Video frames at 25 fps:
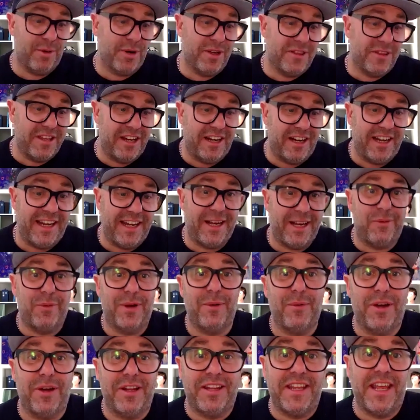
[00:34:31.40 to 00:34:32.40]
won the league, we
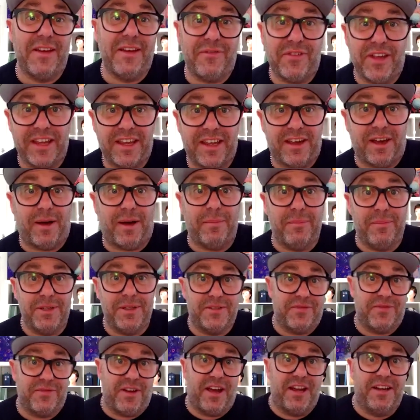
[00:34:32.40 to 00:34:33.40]
won the FA Cup.
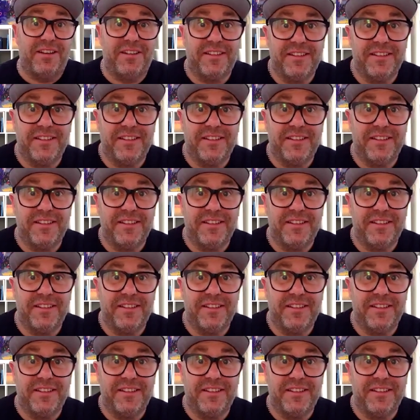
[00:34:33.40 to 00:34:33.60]
It's fine.